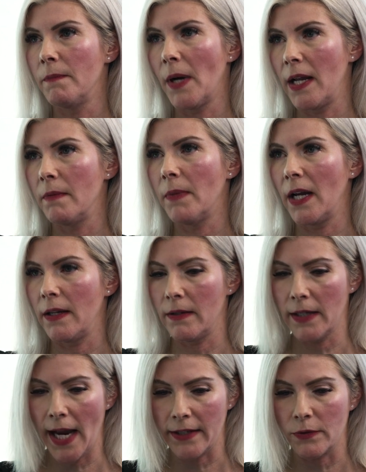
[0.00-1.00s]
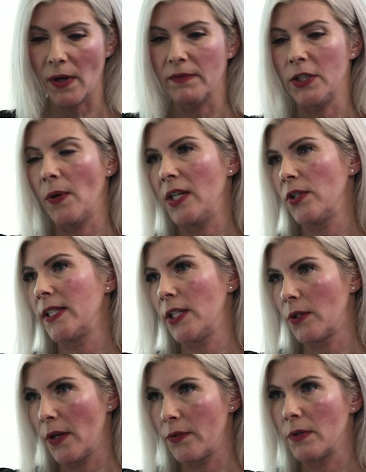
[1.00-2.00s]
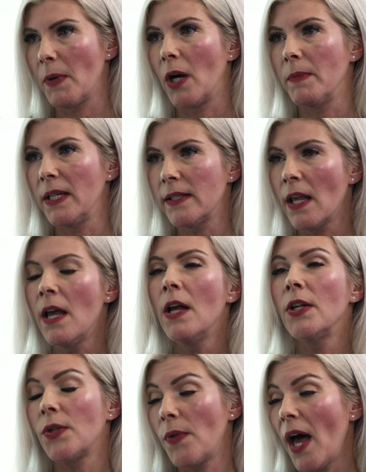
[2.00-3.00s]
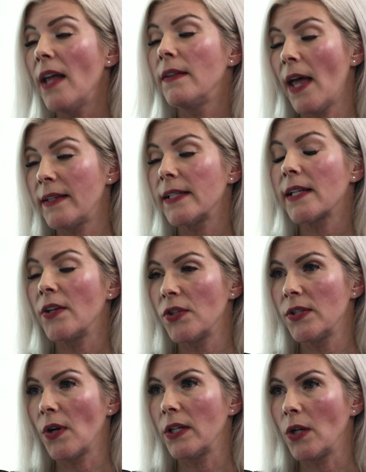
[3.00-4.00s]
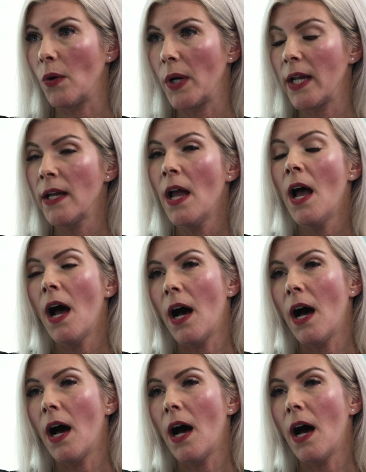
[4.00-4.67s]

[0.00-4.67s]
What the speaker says: by Canada Revenue Agency or other departments. So that discussion's ongoing.